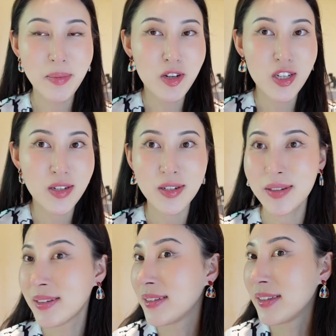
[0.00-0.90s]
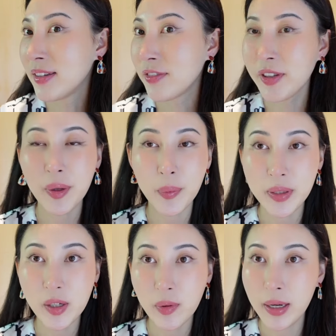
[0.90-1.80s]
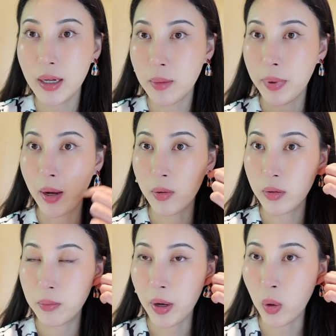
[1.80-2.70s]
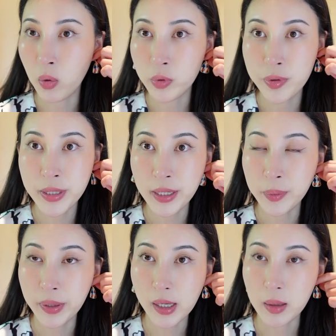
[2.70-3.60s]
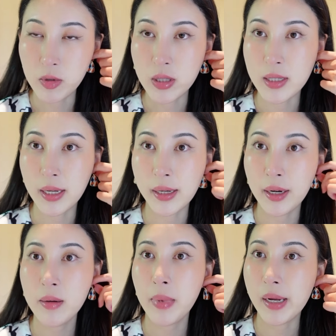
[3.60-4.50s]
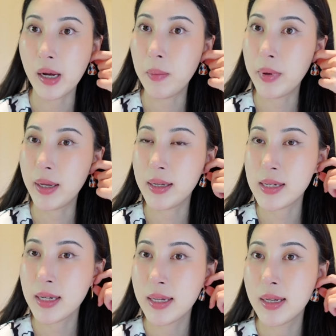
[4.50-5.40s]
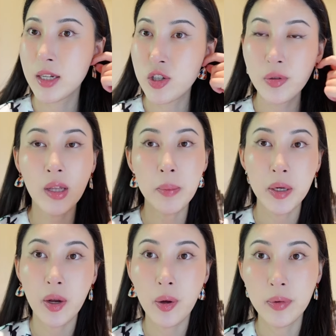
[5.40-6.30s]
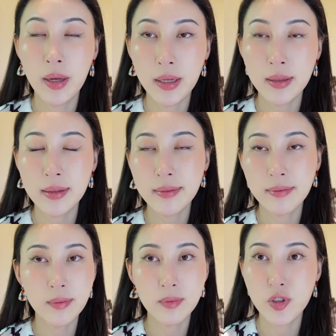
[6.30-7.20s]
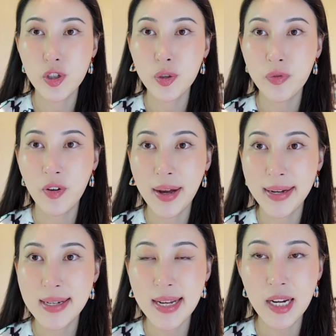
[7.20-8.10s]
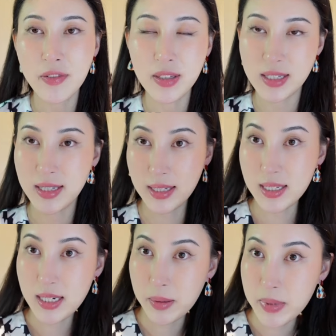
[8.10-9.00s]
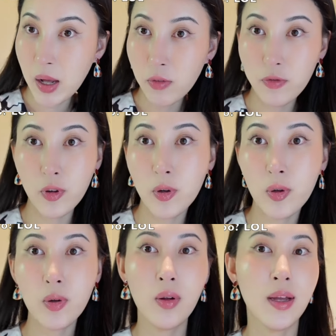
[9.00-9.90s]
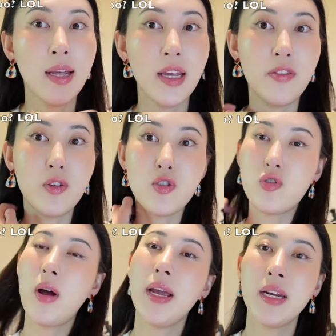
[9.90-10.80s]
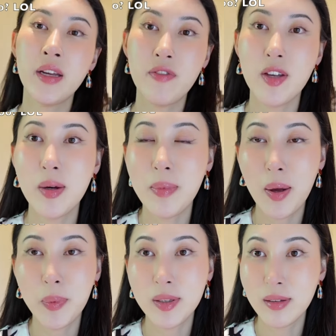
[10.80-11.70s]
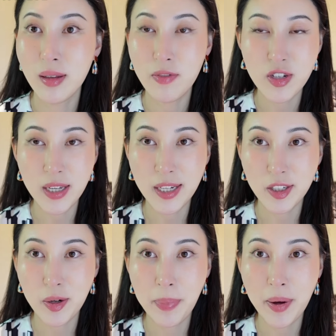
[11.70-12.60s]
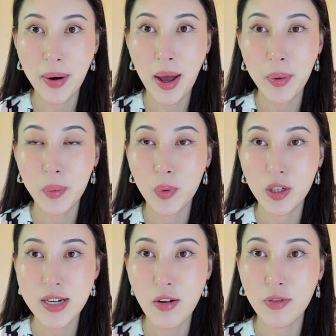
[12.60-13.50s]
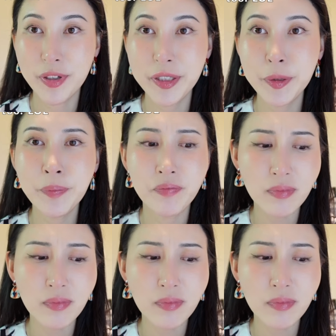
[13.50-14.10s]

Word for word: I'm just feeling really great about my whole routine when it comes to skincare and makeup. And do let me know, like, do you find any of this, these tips helpful? If you try any of them, I would love to hear about how it worked out for you.